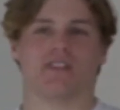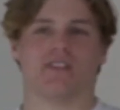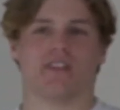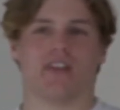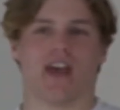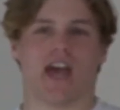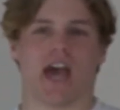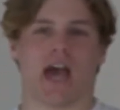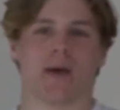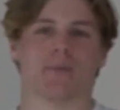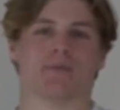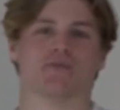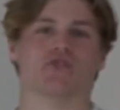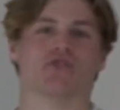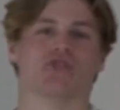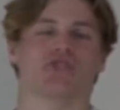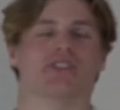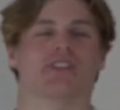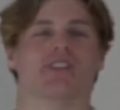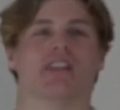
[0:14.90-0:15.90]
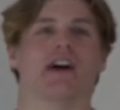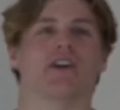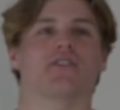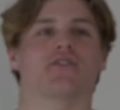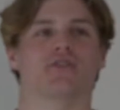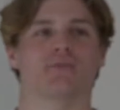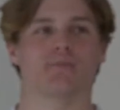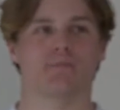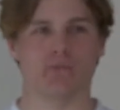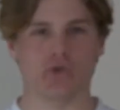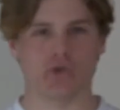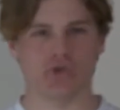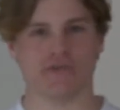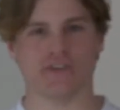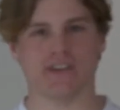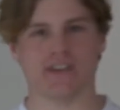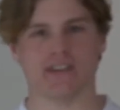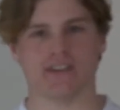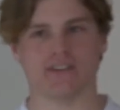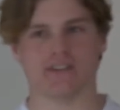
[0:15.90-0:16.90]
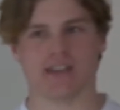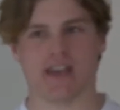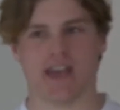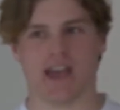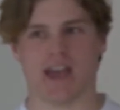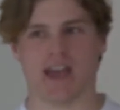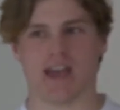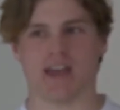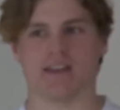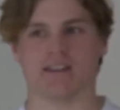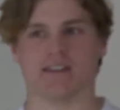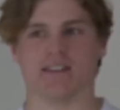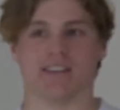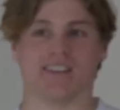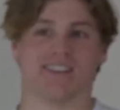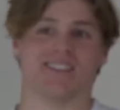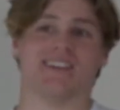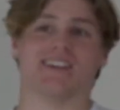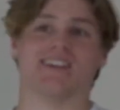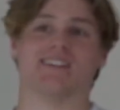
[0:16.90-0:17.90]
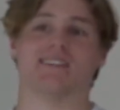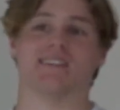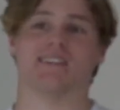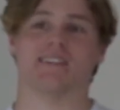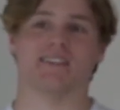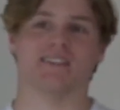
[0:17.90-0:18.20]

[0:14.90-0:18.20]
absolutely loved movies and the theatre,